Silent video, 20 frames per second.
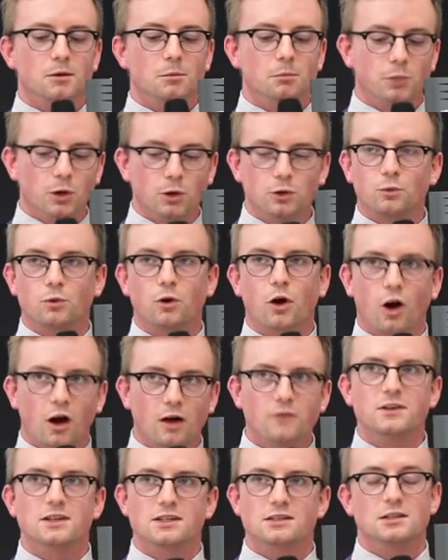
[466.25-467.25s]
Both were
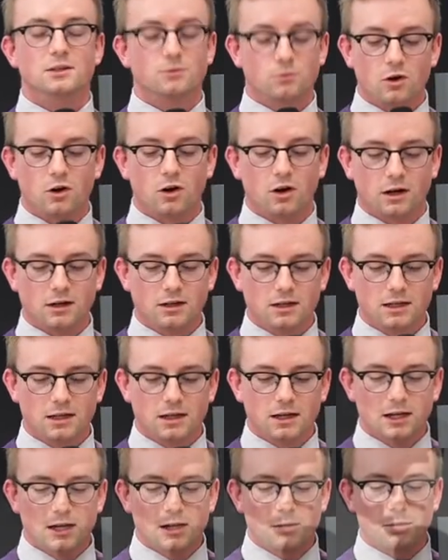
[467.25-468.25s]
obviously wrong,
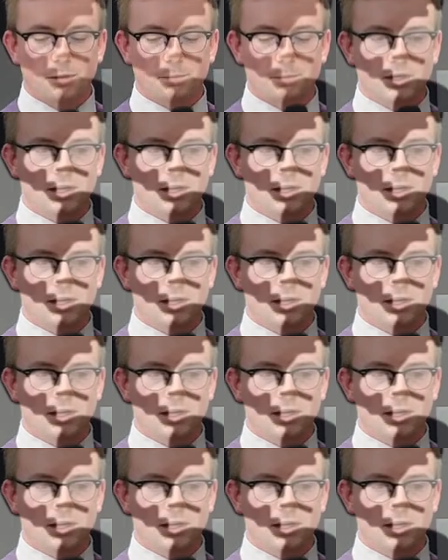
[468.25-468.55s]
but